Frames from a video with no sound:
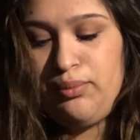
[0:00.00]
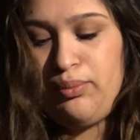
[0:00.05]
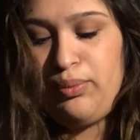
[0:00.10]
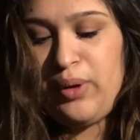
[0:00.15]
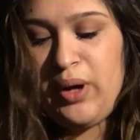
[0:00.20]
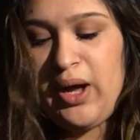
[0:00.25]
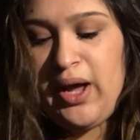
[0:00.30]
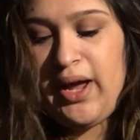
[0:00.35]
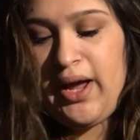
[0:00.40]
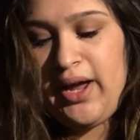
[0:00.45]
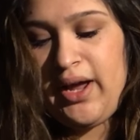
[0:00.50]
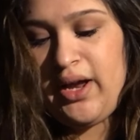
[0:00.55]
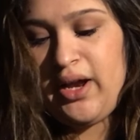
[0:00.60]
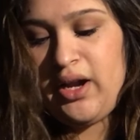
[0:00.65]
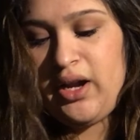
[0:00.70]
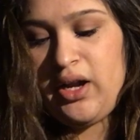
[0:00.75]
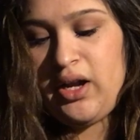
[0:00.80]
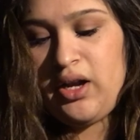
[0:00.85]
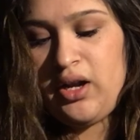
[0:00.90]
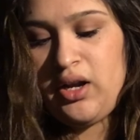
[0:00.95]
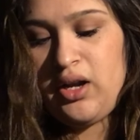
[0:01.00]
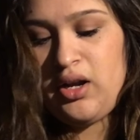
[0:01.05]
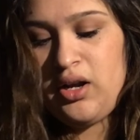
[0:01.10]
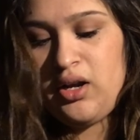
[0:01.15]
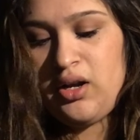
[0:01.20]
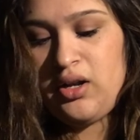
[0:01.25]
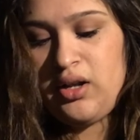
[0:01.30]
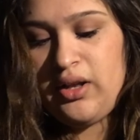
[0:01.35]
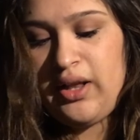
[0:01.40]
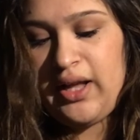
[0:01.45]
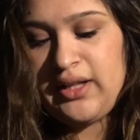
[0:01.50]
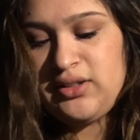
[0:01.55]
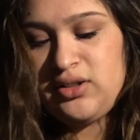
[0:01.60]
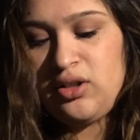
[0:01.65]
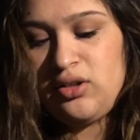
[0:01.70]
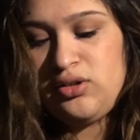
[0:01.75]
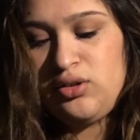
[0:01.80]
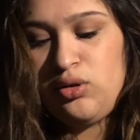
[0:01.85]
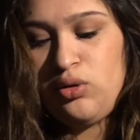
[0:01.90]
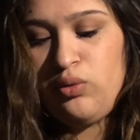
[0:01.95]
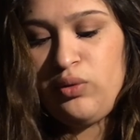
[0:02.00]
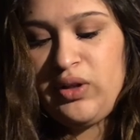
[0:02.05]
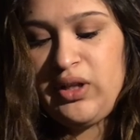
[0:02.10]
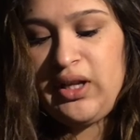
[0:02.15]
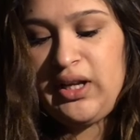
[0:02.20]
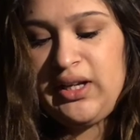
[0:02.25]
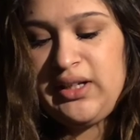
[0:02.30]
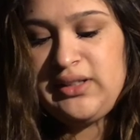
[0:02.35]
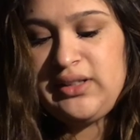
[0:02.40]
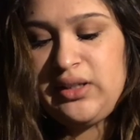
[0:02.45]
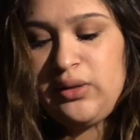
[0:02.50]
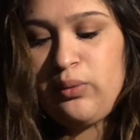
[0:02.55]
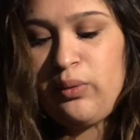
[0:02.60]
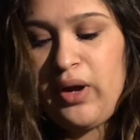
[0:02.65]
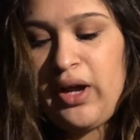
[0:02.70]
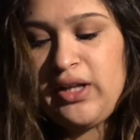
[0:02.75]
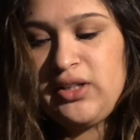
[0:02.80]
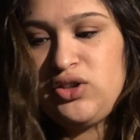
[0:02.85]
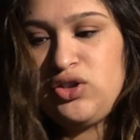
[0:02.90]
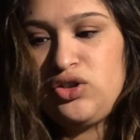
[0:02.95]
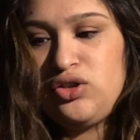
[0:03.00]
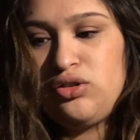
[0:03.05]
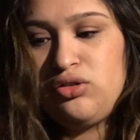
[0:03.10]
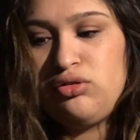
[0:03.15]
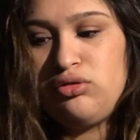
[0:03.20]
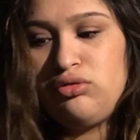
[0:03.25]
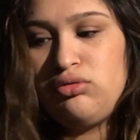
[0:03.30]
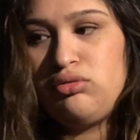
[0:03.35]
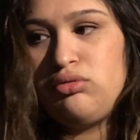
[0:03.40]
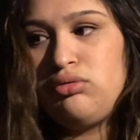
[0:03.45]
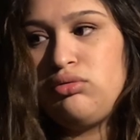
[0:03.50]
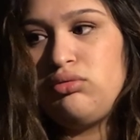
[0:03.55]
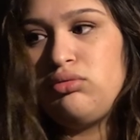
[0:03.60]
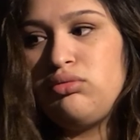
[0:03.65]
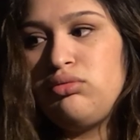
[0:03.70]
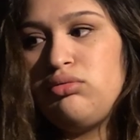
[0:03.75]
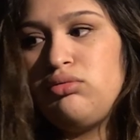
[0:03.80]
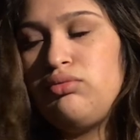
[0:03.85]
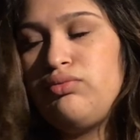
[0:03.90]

But that's also a really easy way to